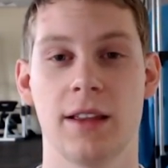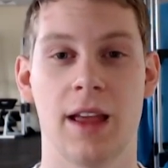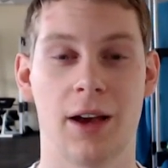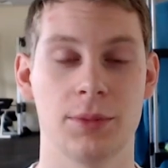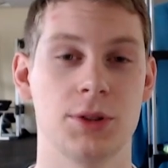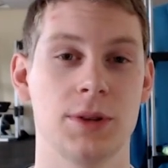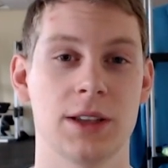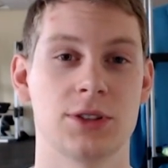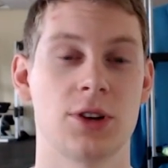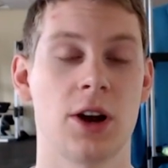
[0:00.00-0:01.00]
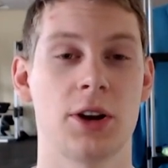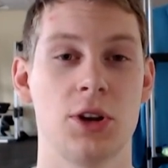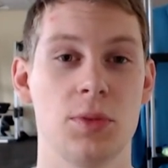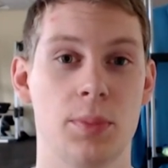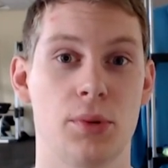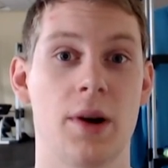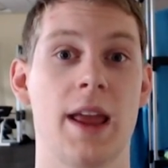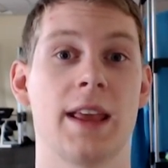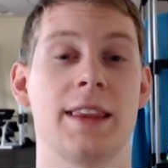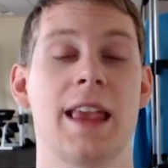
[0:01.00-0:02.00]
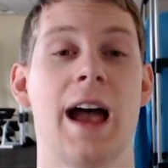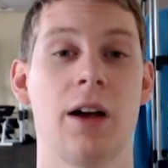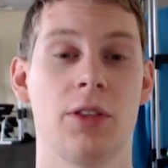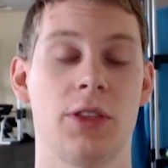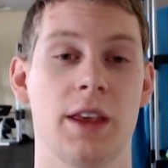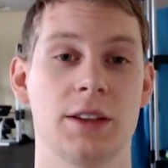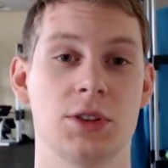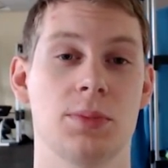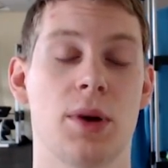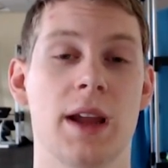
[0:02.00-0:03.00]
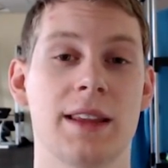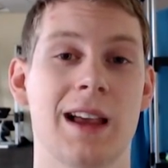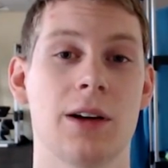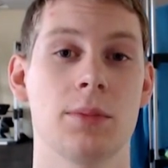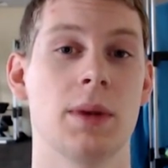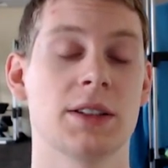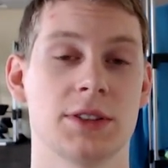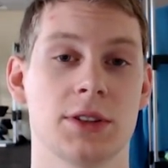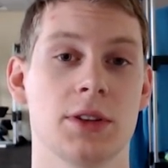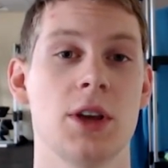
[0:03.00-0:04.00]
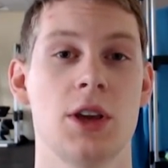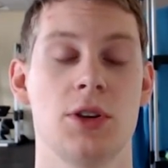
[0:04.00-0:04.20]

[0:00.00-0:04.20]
it helps you get stronger, you break down things, you break down muscle,